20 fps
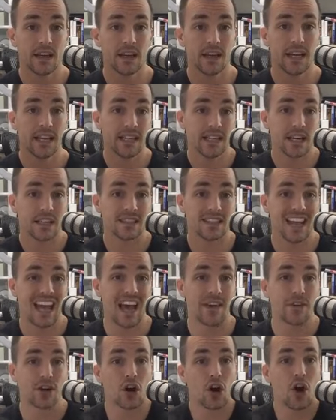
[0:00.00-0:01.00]
it doesn't
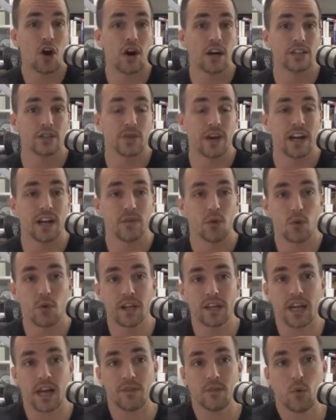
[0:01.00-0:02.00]
have a cost, right? I've
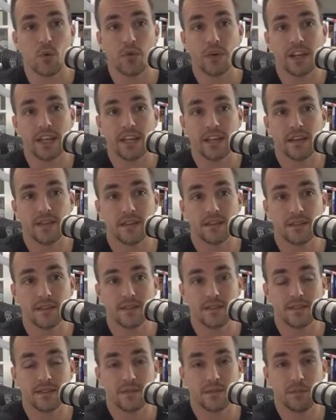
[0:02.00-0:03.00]
already
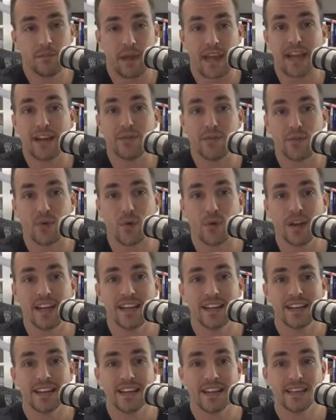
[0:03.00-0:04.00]
paid for
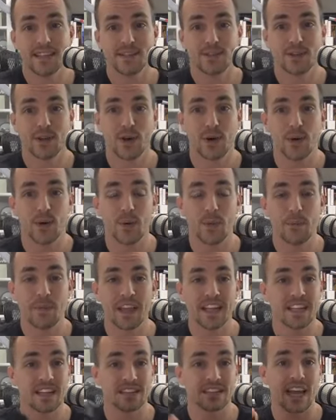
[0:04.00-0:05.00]
it, so
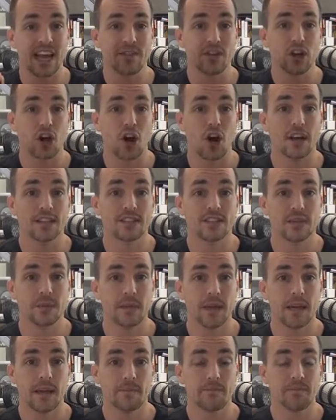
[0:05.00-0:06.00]
it doesn't have a cost to
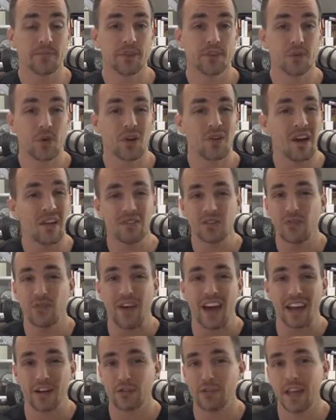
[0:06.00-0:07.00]
me. So I don't have to
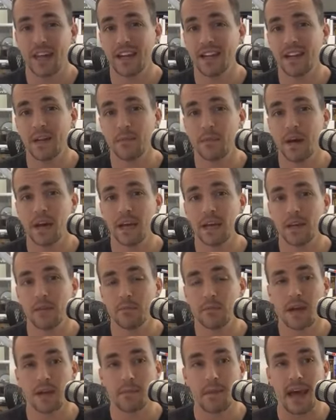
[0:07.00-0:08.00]
factor that into my
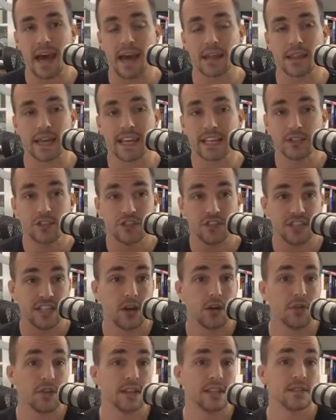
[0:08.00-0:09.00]
math. I can just
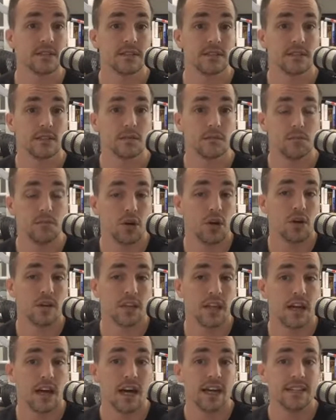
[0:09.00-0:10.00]
sell this, put it
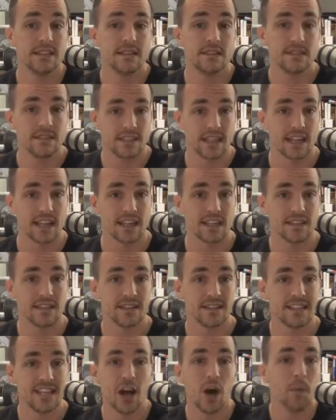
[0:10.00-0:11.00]
online, sell it,
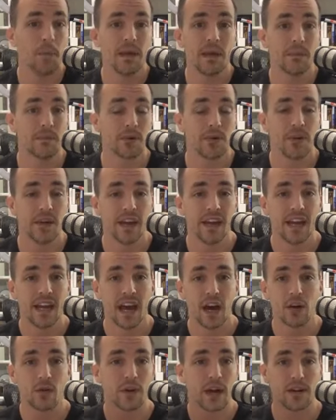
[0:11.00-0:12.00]
tell people
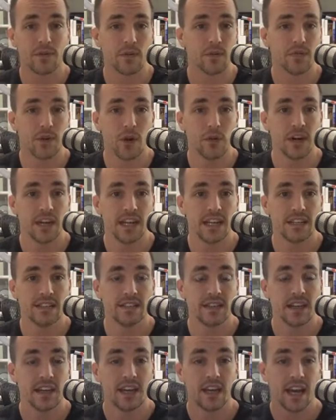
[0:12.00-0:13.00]
how great of a phone it is,
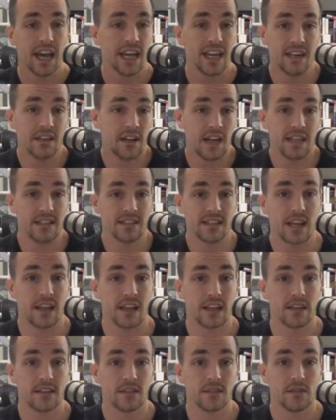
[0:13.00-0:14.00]
and sell
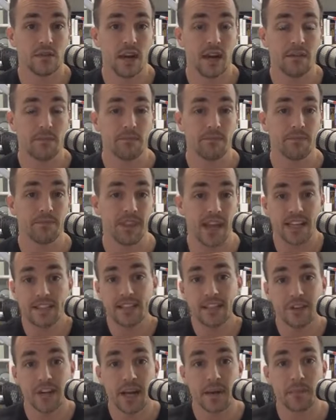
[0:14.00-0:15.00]
it, right? That's
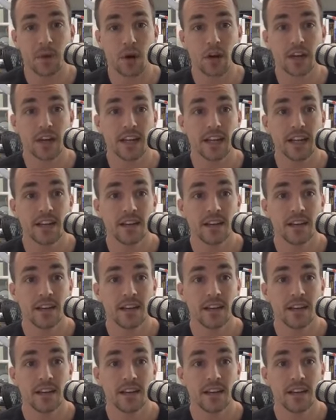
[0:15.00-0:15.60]
internet marketing.